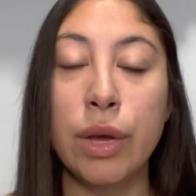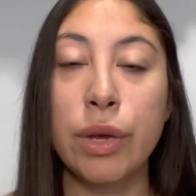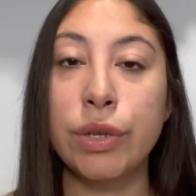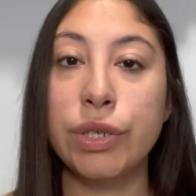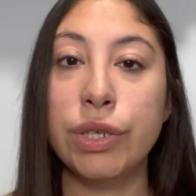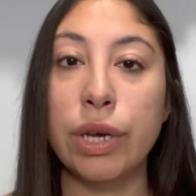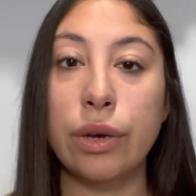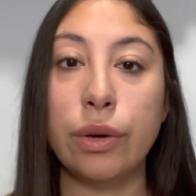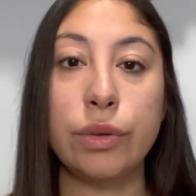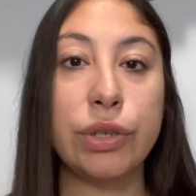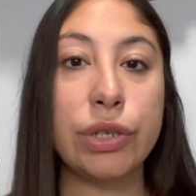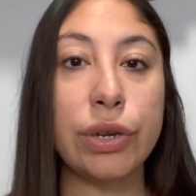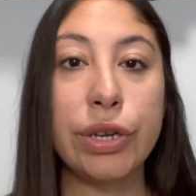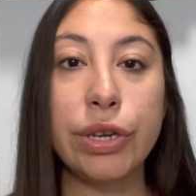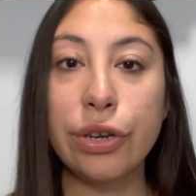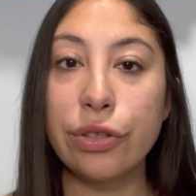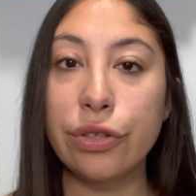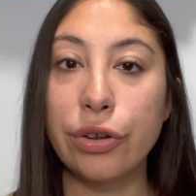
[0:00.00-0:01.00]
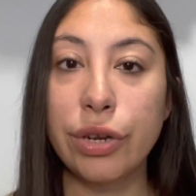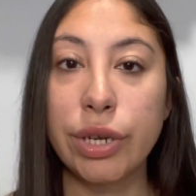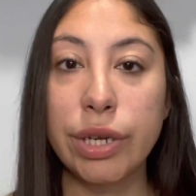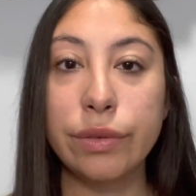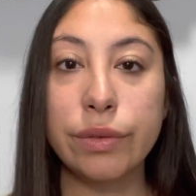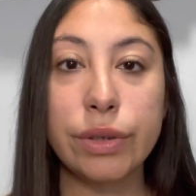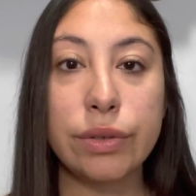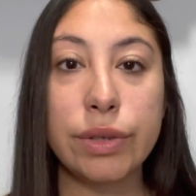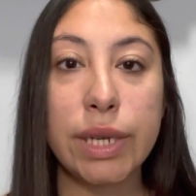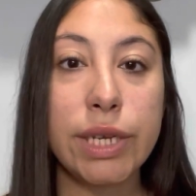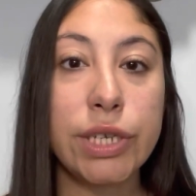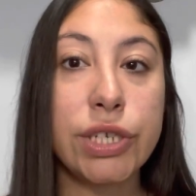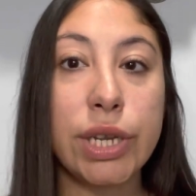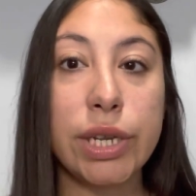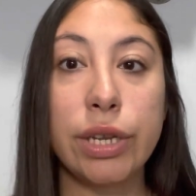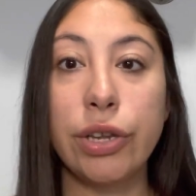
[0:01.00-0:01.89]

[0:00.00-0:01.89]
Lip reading: So during your third-year rotation,